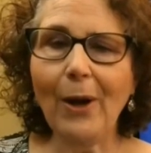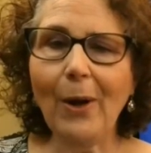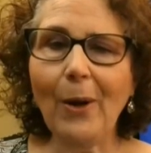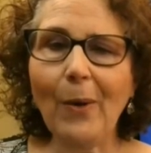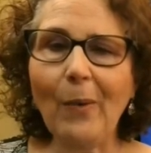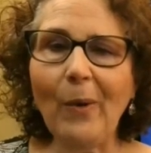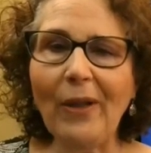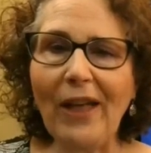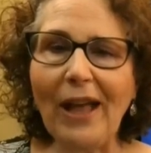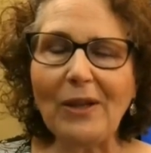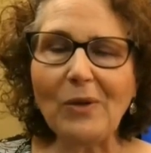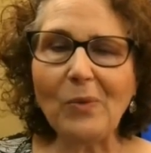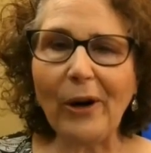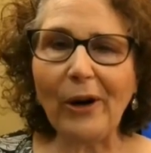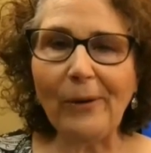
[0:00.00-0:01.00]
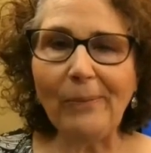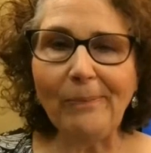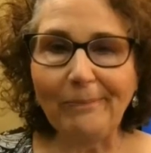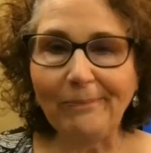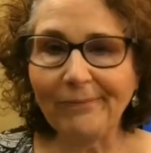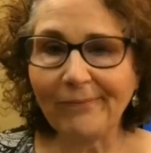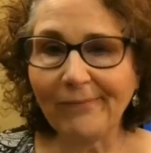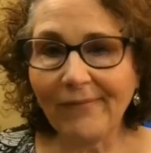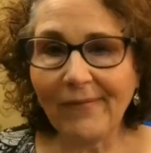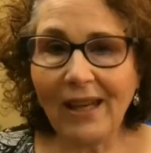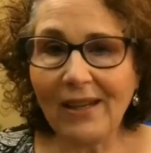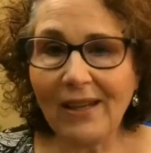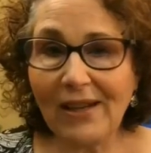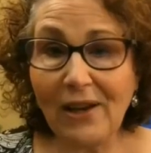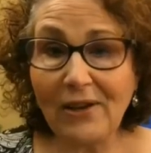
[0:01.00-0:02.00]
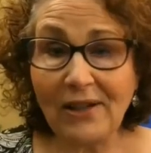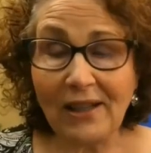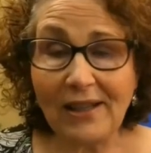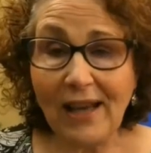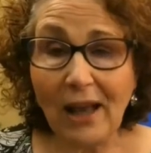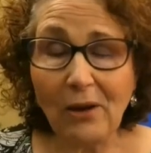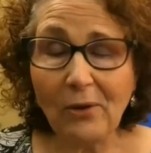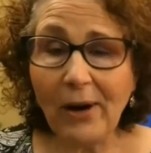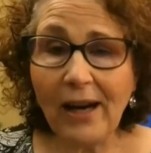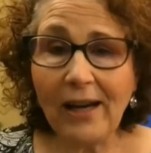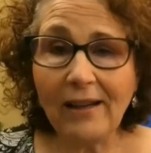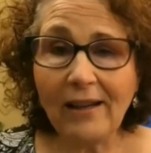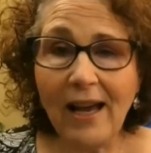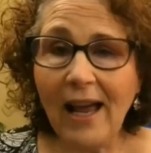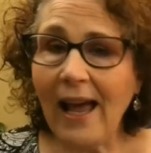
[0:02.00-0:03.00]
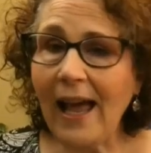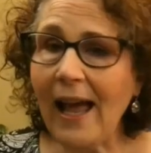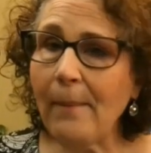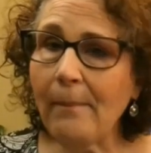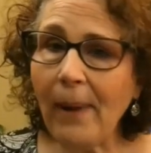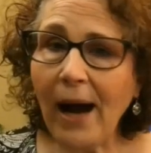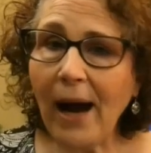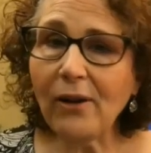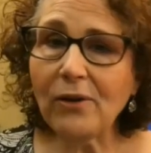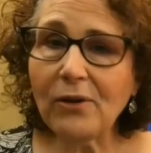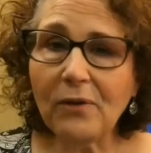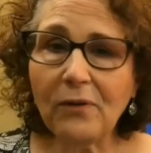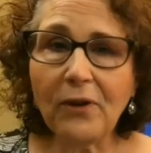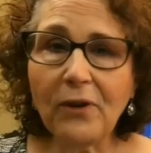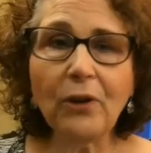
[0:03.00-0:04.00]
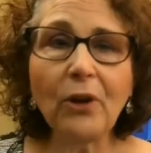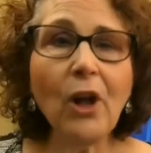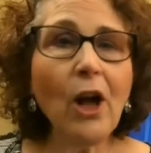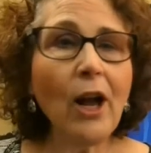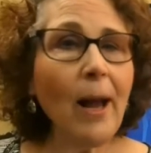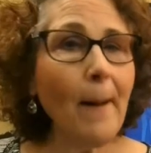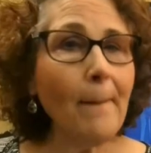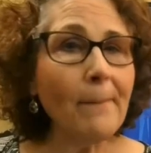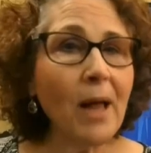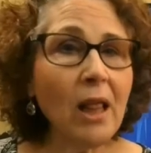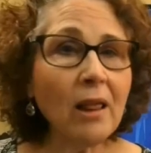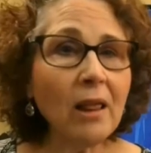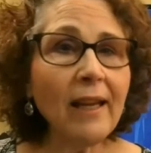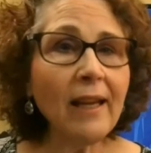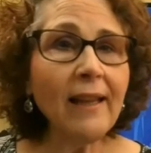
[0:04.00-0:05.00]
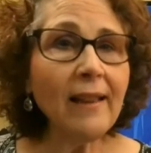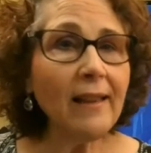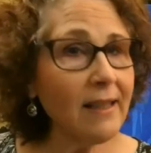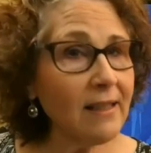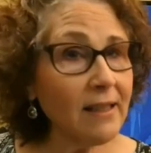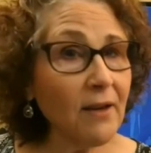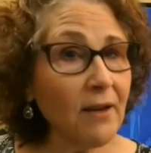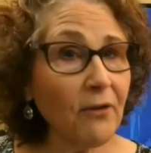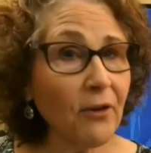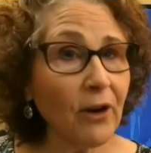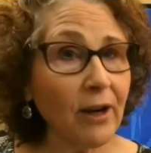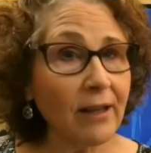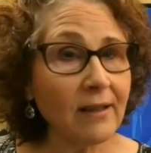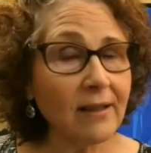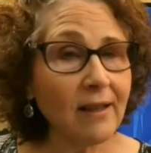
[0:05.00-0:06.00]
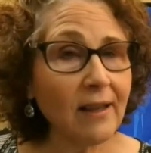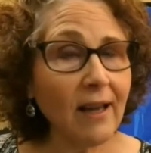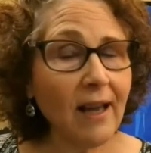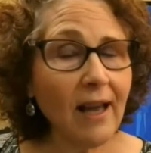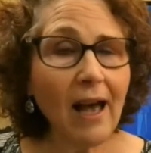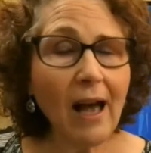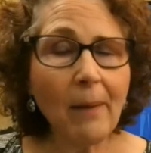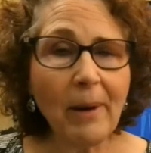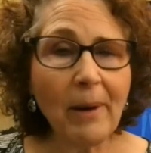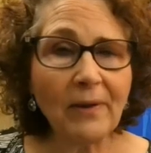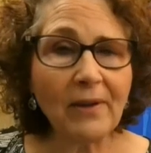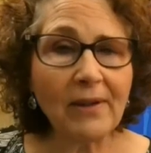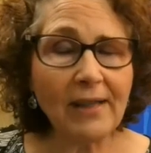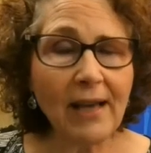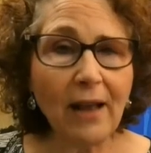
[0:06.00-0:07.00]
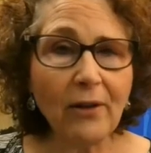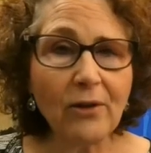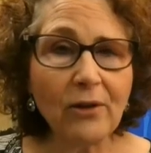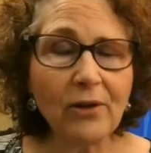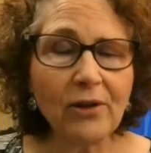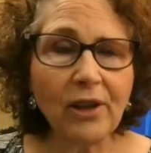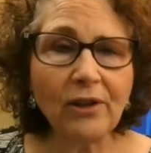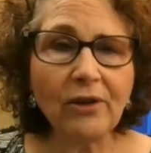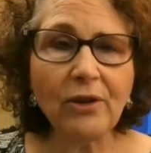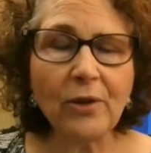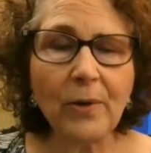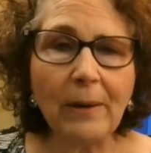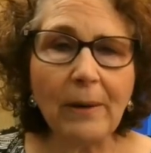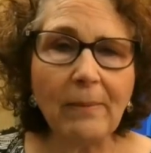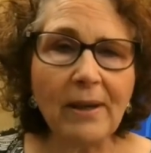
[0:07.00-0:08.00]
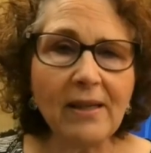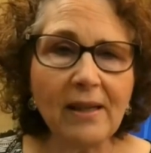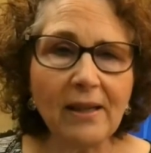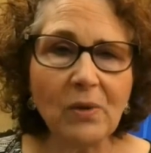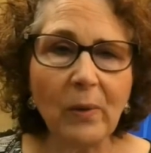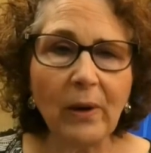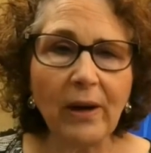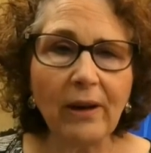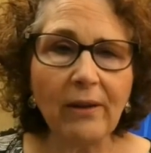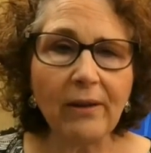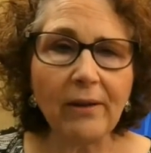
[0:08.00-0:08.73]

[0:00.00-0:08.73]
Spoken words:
well, that's where sales accelerate and buyers feel completely different about the sellers that they're doing business with.